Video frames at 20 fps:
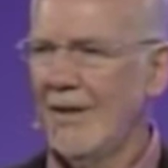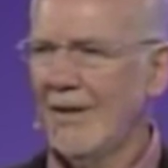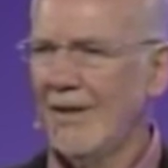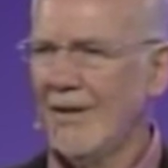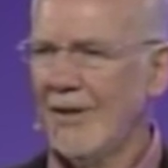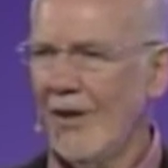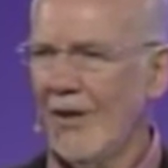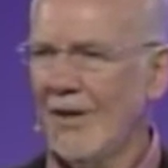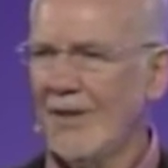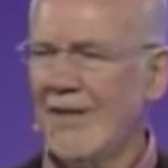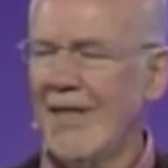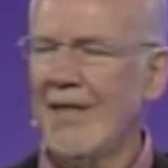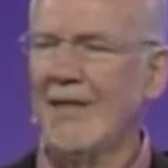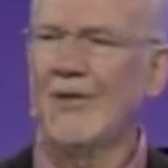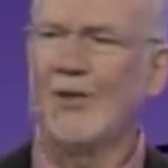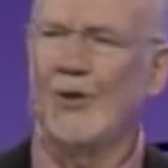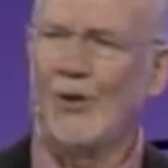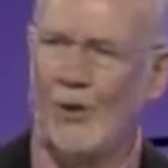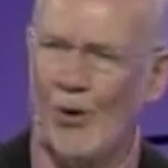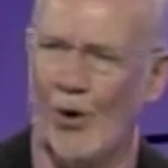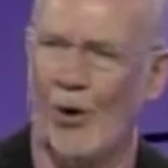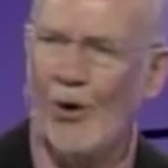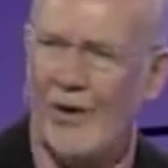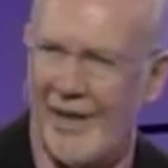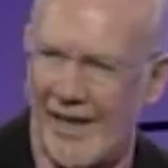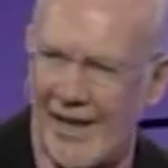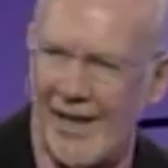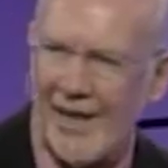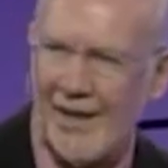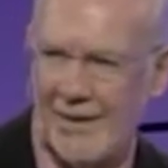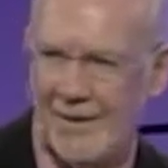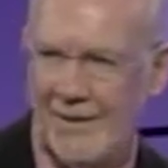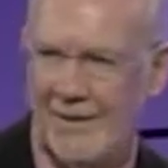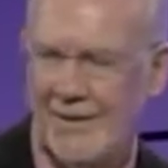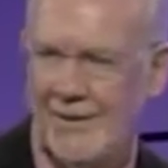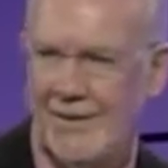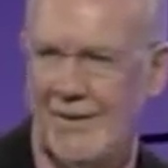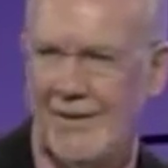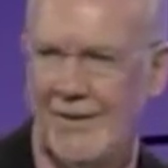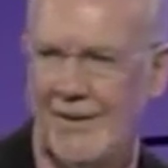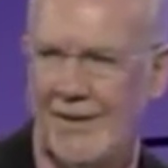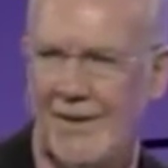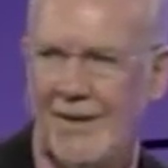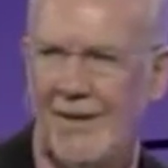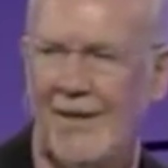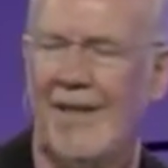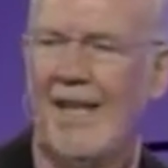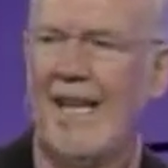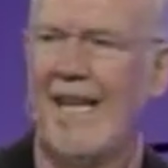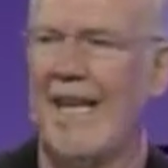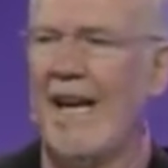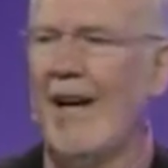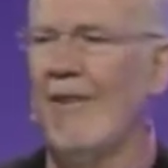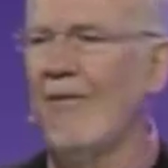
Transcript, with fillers: And God says, go there, and I'll